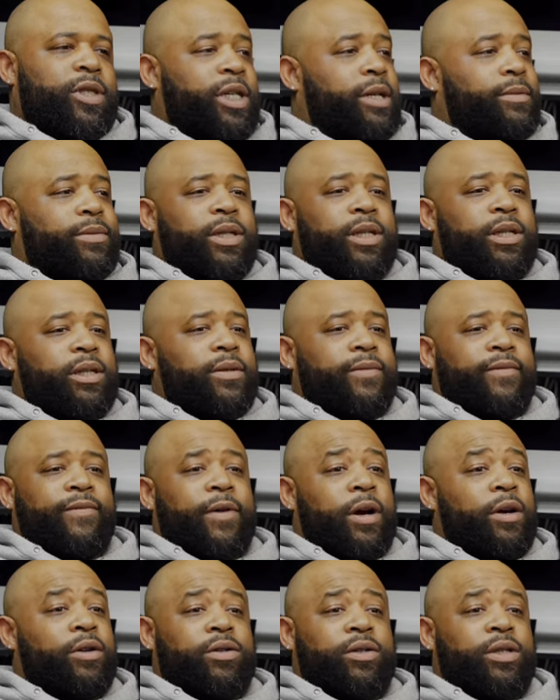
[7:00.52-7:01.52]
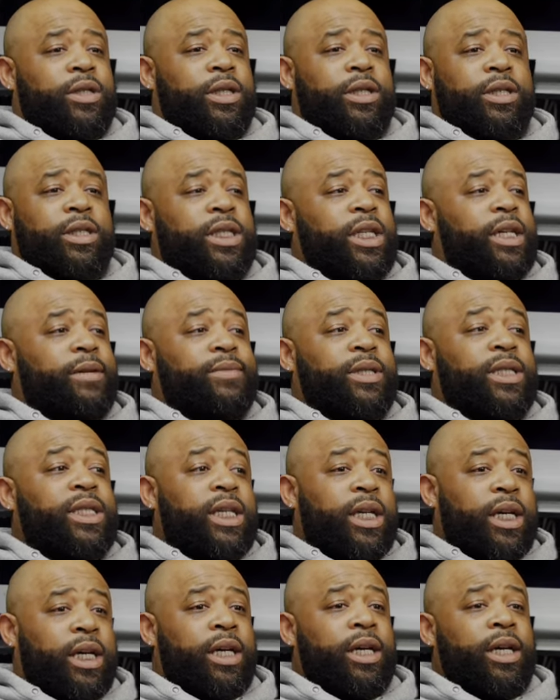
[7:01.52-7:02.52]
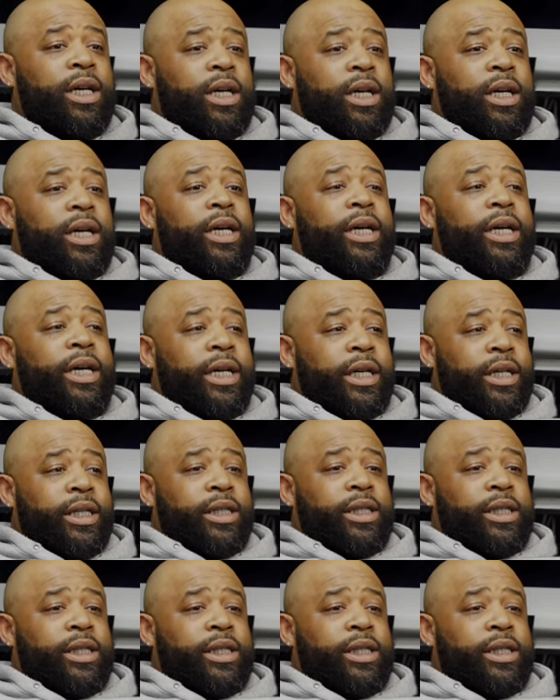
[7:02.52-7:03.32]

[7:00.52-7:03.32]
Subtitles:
GMC is the first. GMC is...